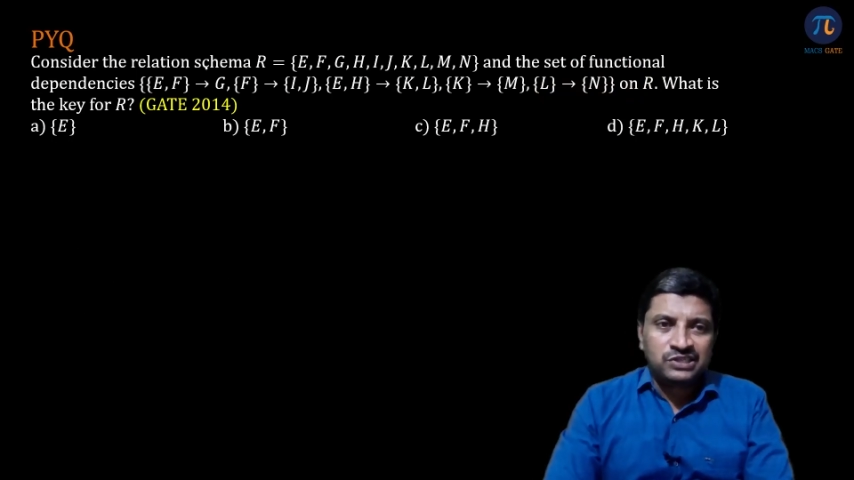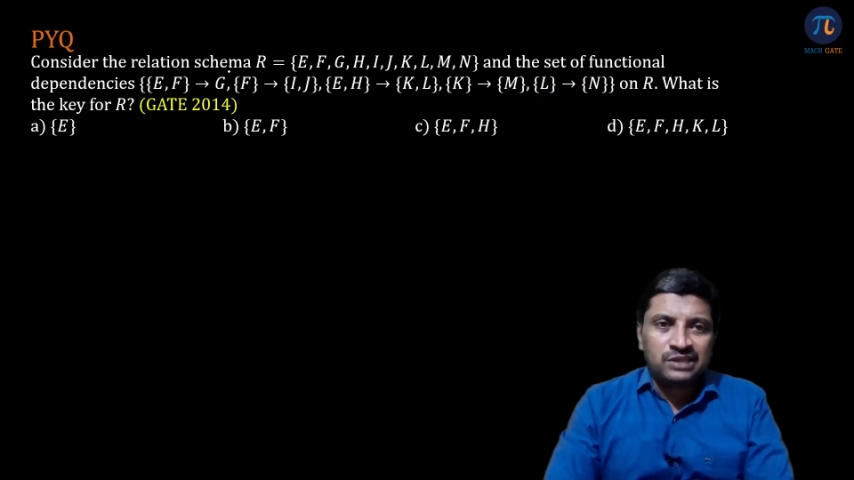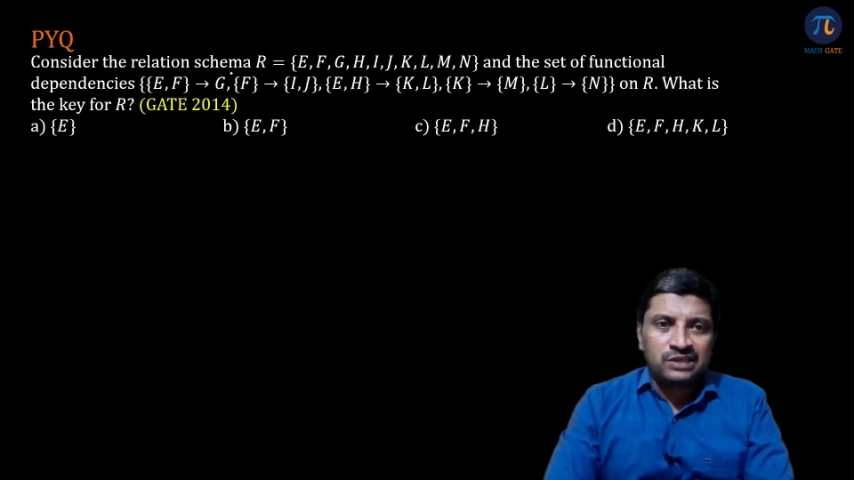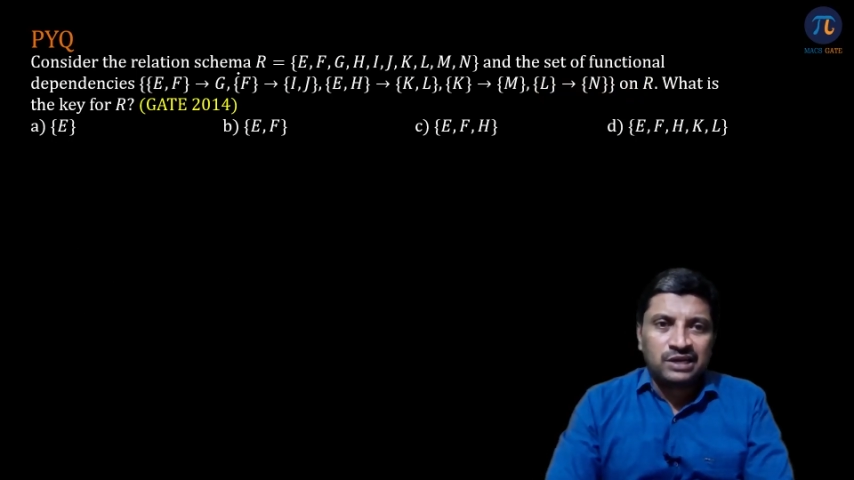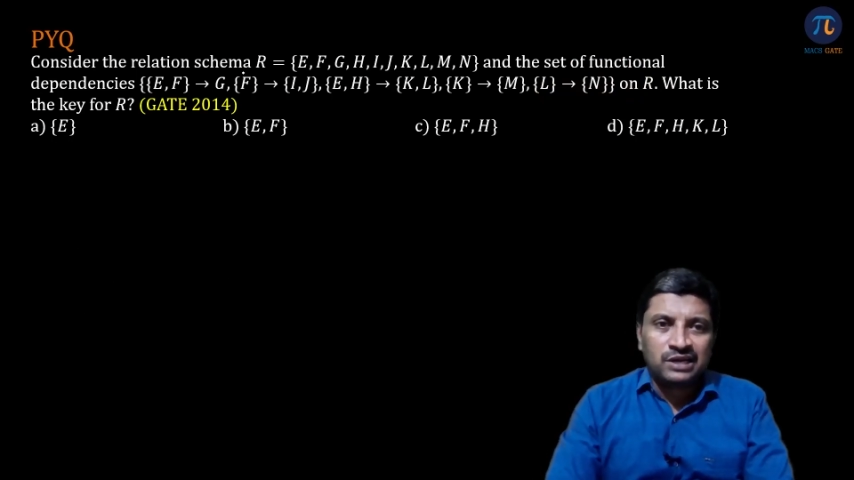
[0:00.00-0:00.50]
the
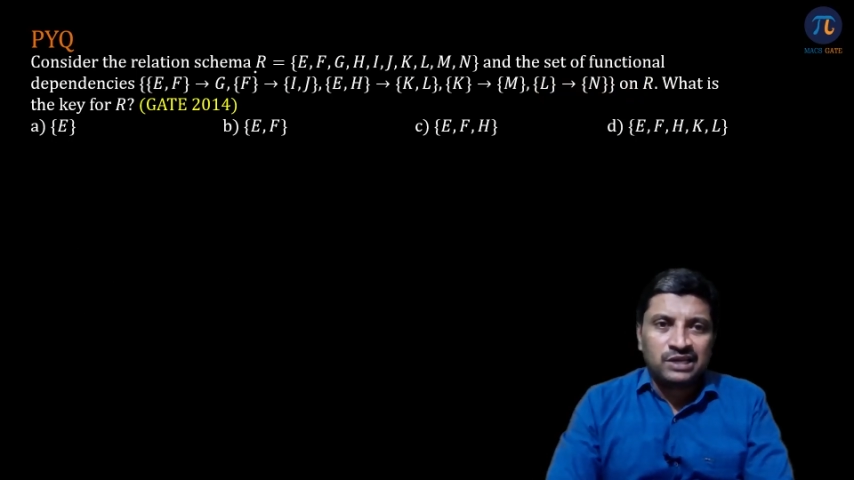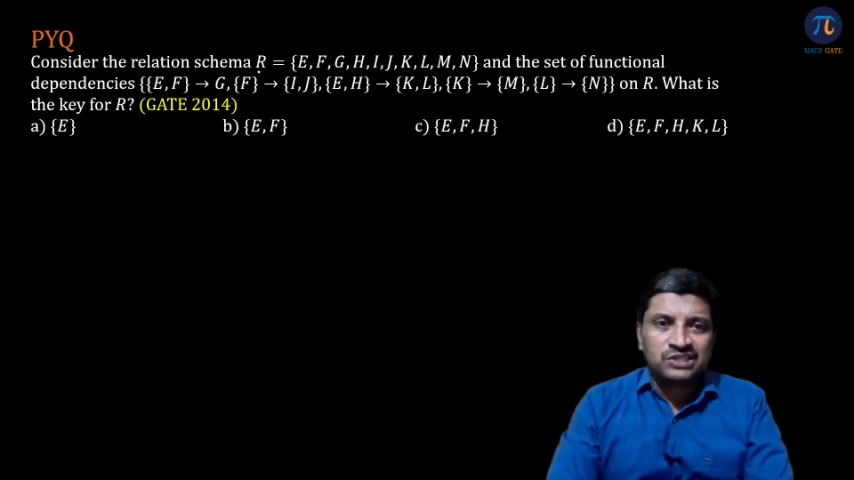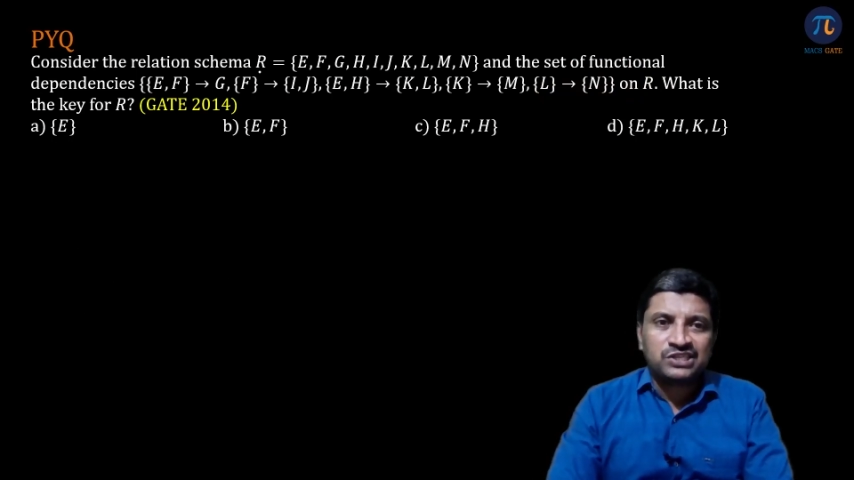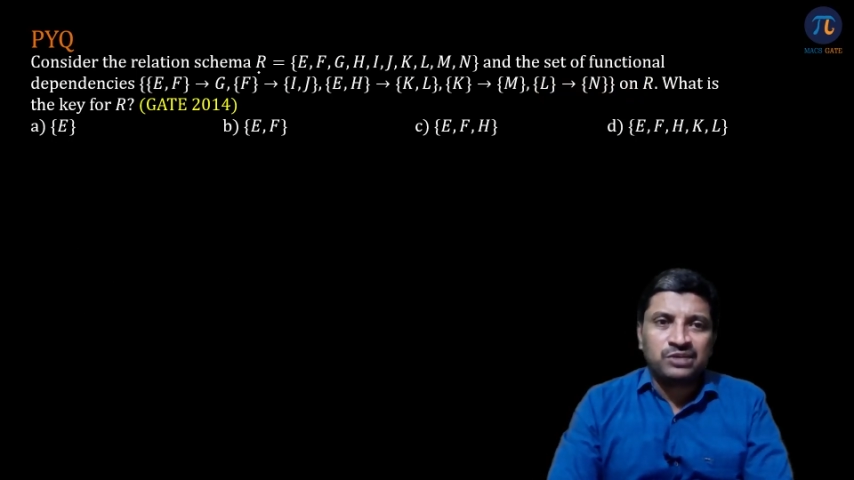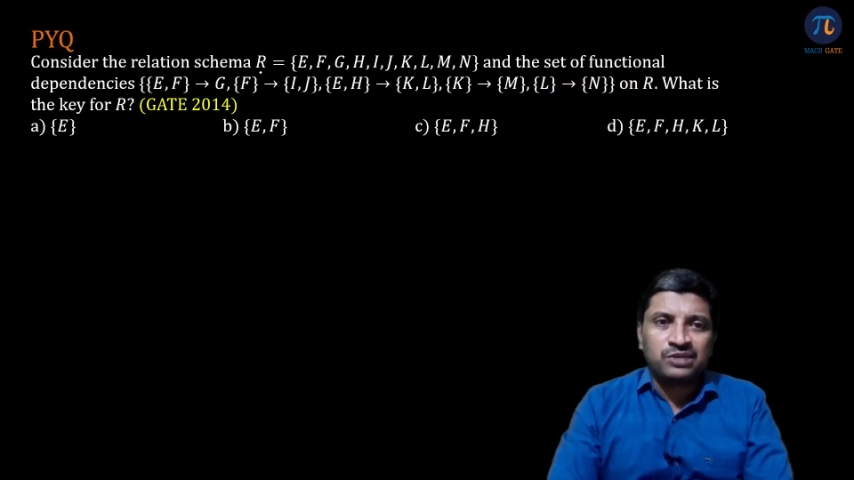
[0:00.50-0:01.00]
relation
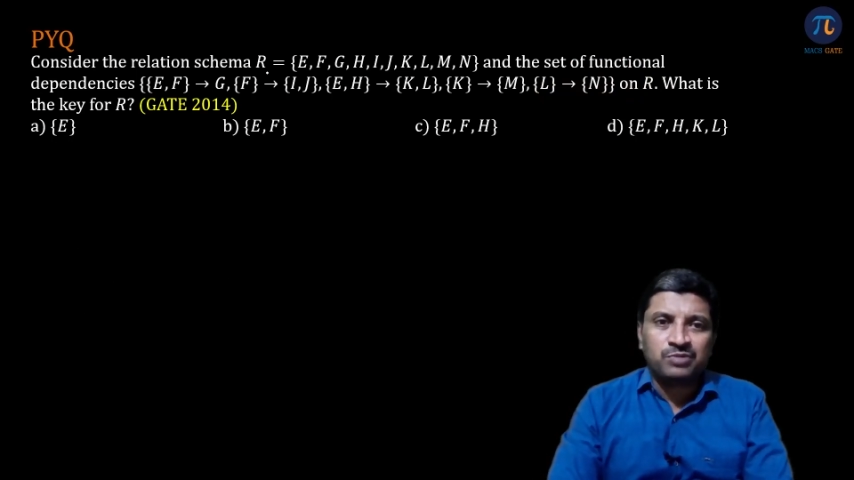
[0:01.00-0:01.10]
schema